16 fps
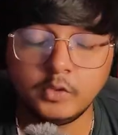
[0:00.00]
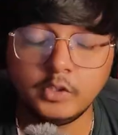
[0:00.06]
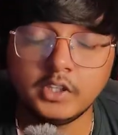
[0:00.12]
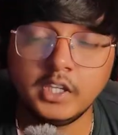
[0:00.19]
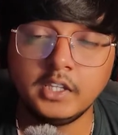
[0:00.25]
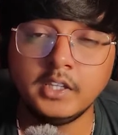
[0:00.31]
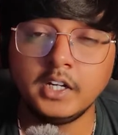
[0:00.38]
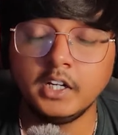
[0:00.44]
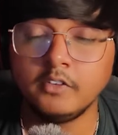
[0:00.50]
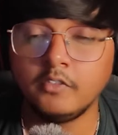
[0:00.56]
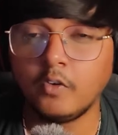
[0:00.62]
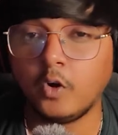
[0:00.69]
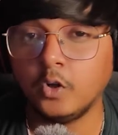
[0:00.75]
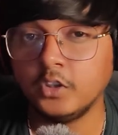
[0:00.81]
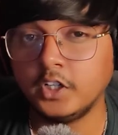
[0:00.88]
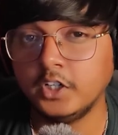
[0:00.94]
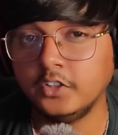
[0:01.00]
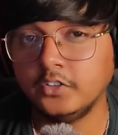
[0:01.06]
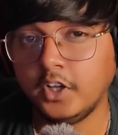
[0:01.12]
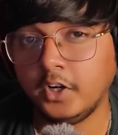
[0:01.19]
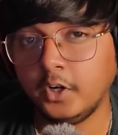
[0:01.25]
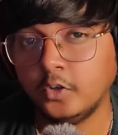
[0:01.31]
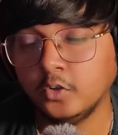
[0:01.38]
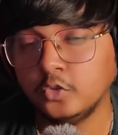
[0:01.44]
would think that if author
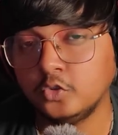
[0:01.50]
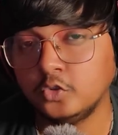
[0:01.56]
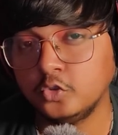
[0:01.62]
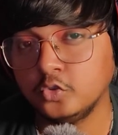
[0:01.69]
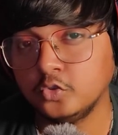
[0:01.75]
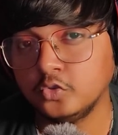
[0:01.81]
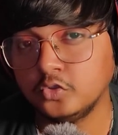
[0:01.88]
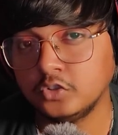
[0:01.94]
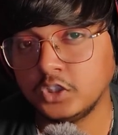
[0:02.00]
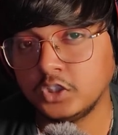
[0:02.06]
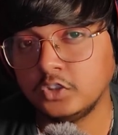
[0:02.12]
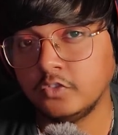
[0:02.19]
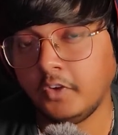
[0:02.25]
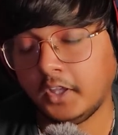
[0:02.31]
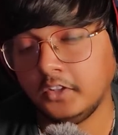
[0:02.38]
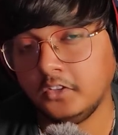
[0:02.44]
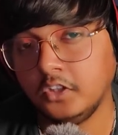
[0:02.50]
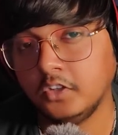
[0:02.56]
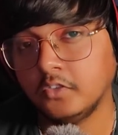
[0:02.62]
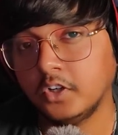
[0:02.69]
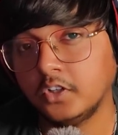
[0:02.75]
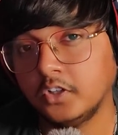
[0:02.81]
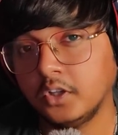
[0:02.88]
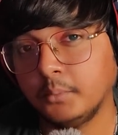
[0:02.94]
decided to choose such fancy
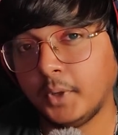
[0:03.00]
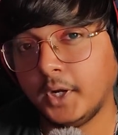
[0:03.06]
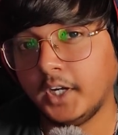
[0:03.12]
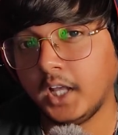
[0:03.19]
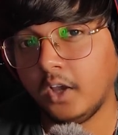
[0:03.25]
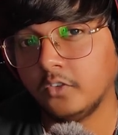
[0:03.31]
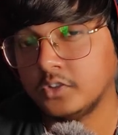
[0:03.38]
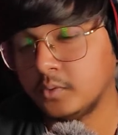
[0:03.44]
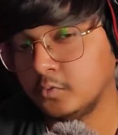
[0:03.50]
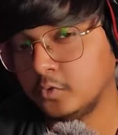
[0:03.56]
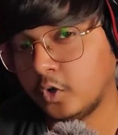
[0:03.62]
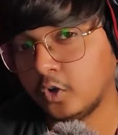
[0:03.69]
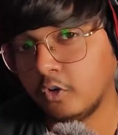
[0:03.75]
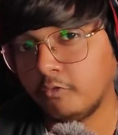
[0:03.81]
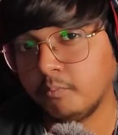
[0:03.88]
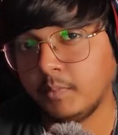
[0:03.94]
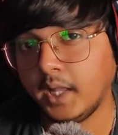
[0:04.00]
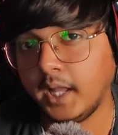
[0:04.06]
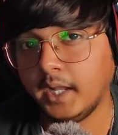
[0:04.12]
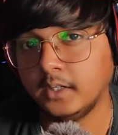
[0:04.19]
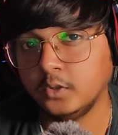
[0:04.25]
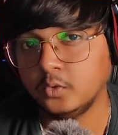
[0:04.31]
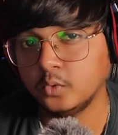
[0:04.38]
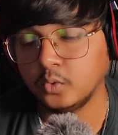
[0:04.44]
words, he might have some sort of
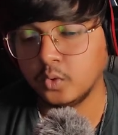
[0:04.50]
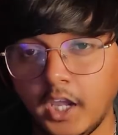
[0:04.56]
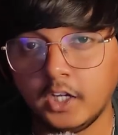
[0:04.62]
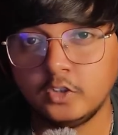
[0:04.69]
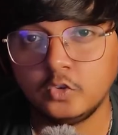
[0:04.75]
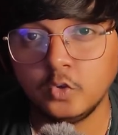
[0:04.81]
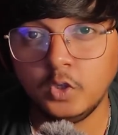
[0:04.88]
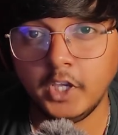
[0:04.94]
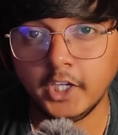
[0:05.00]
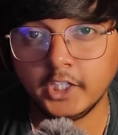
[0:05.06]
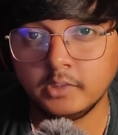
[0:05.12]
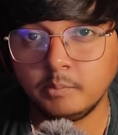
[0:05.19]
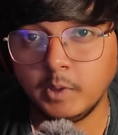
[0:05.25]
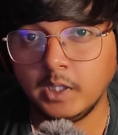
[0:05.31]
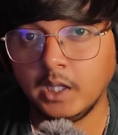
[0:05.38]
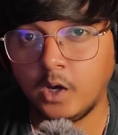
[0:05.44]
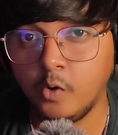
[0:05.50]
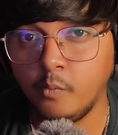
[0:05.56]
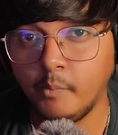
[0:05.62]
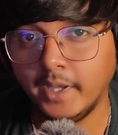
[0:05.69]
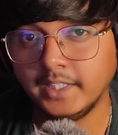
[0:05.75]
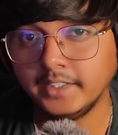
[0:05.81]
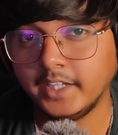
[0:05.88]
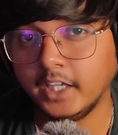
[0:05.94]
plan to actually explain how
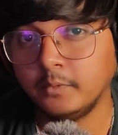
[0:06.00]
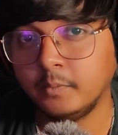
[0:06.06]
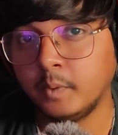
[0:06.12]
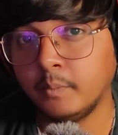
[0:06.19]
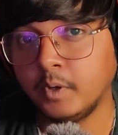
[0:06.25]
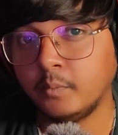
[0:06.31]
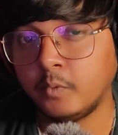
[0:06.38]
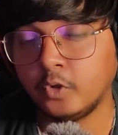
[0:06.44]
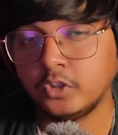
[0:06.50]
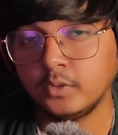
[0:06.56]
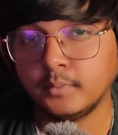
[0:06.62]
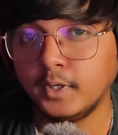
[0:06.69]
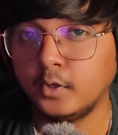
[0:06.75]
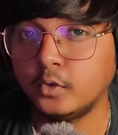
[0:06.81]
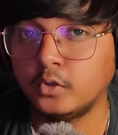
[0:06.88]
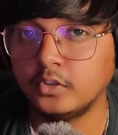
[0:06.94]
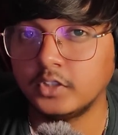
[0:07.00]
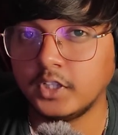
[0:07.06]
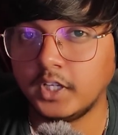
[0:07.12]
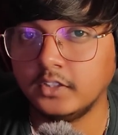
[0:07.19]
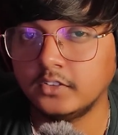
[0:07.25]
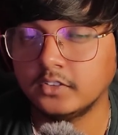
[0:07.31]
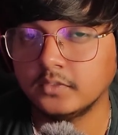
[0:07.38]
magic has been made possible due to science.